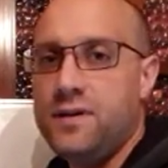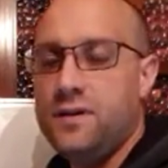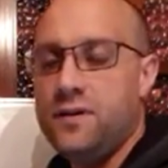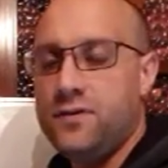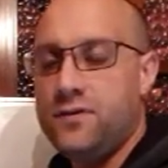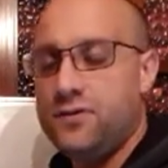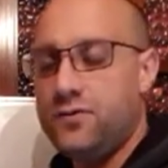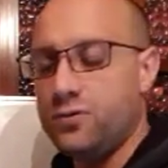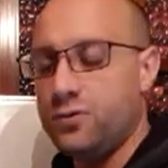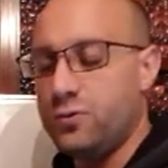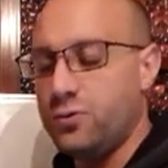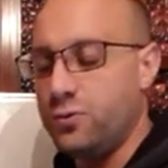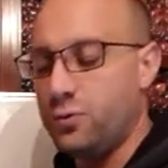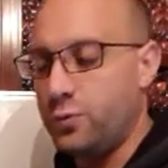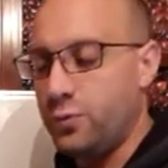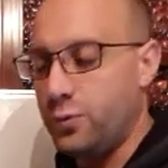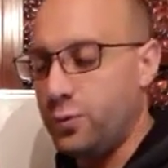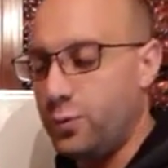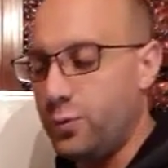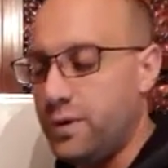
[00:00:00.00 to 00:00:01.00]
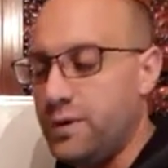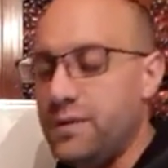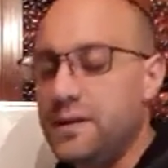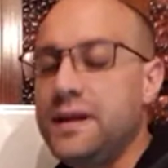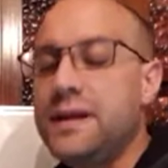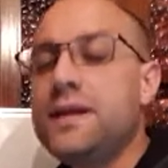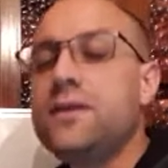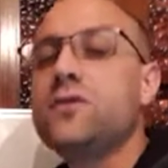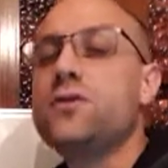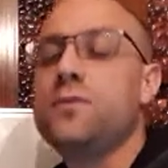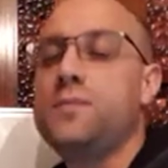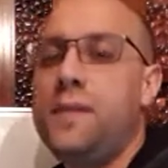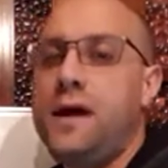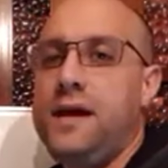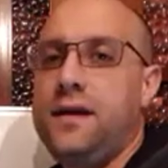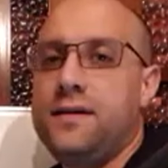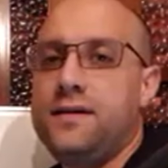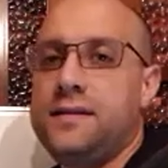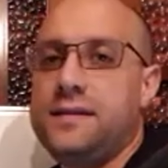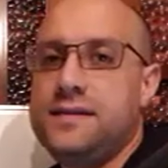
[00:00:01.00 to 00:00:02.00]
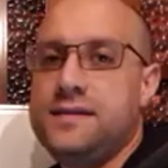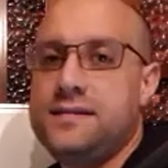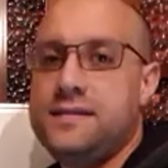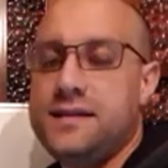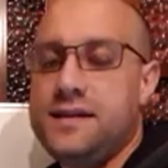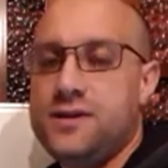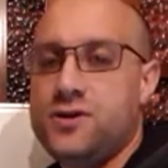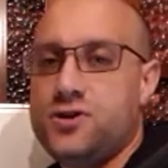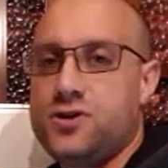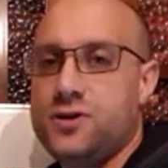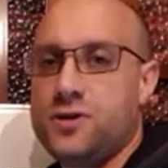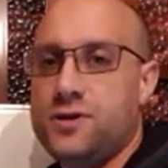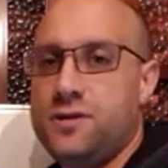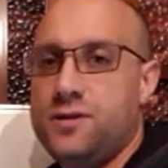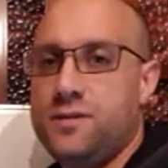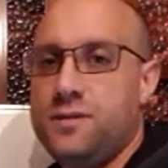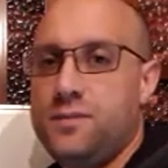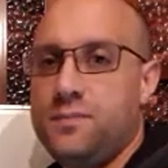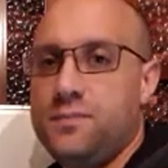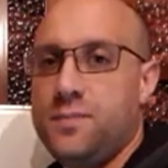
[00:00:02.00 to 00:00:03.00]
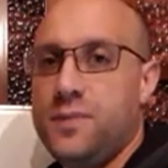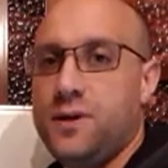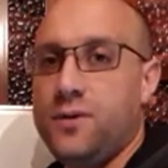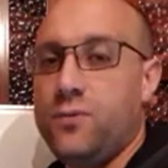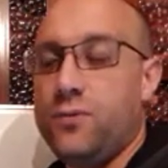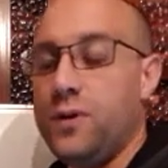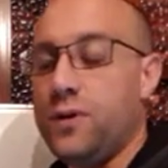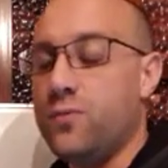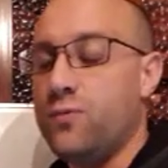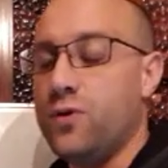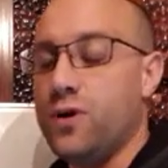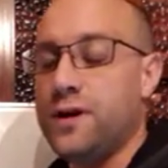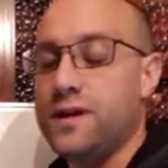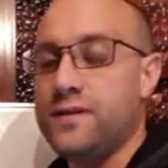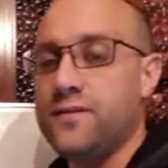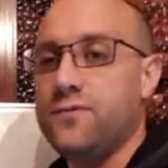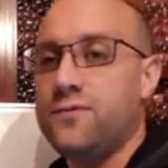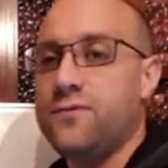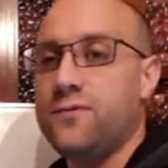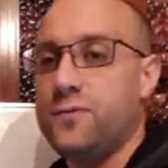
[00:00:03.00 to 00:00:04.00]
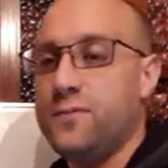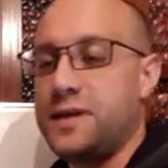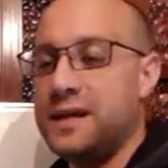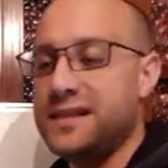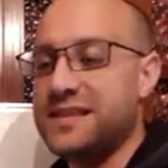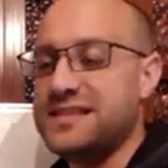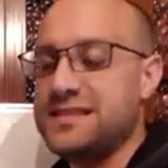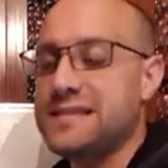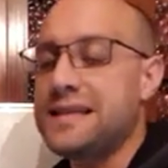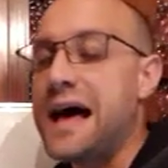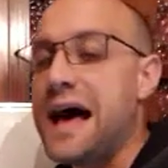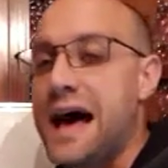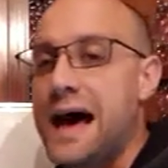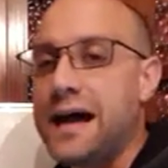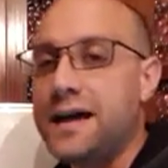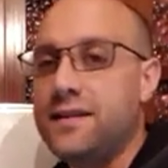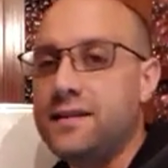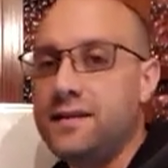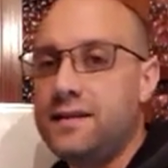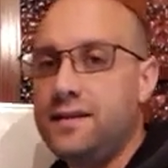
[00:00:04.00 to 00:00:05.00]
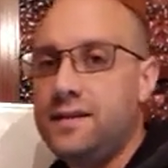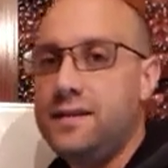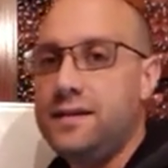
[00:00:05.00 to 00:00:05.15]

So we need to make a distinction between what is from inside